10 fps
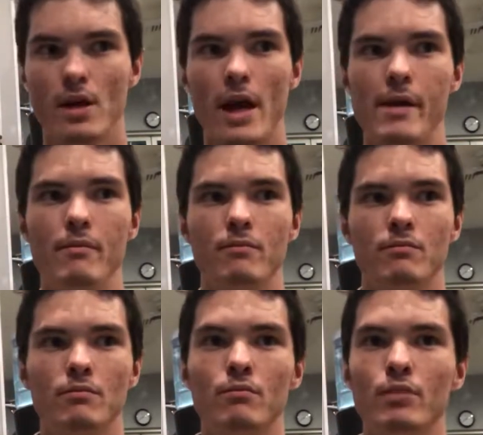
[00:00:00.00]

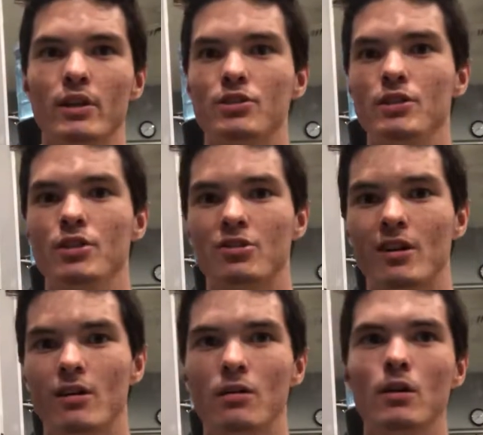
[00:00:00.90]
8+ years
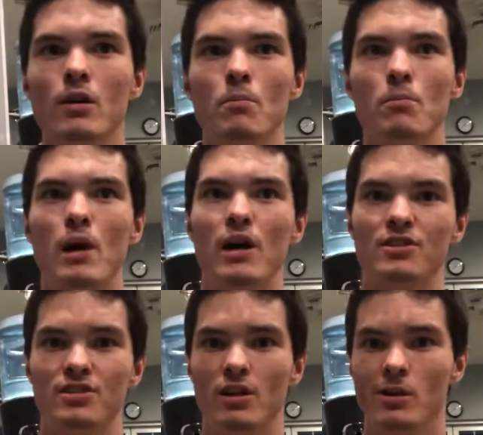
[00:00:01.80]
now, probably
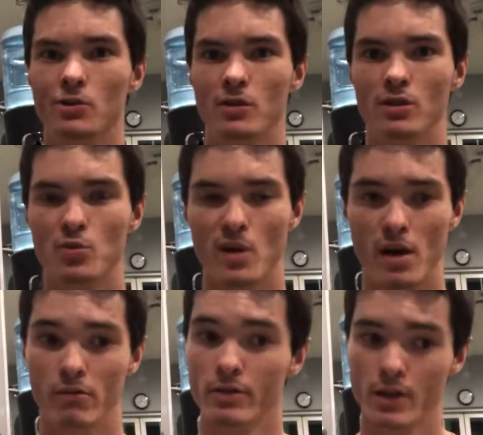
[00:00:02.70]
since I was around
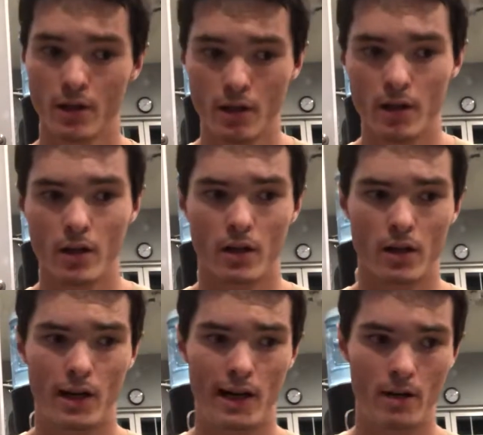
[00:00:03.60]
12.
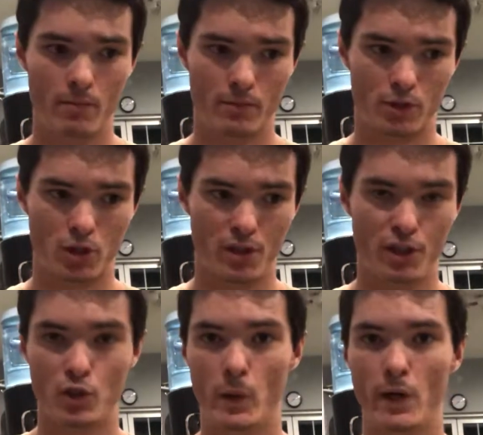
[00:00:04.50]
I'm turning
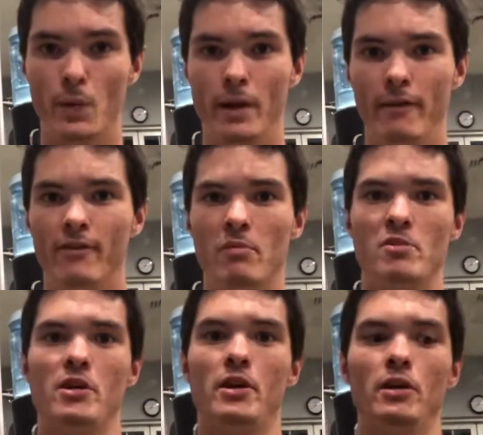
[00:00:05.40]
21 in
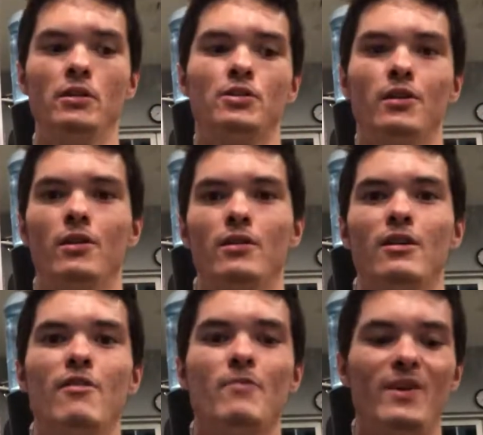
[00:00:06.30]
February, so
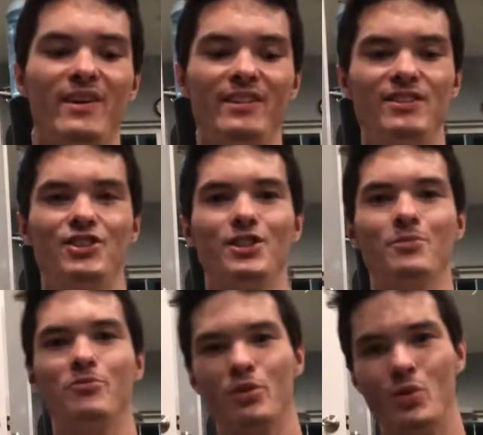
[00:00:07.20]
I've been in the gym
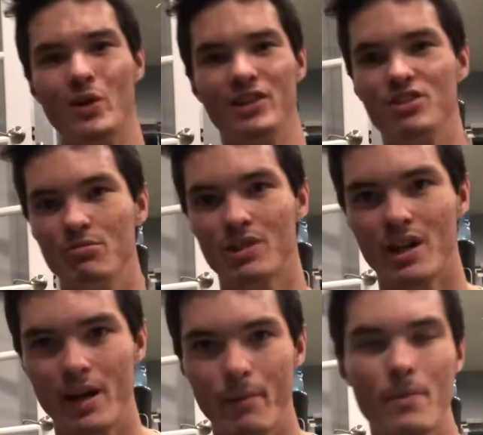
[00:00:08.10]
for quite some
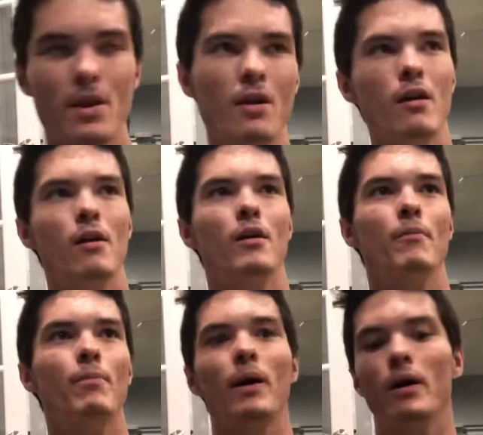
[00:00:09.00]
time.
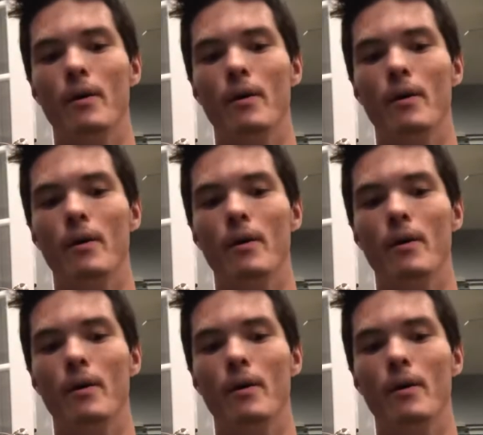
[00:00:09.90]
But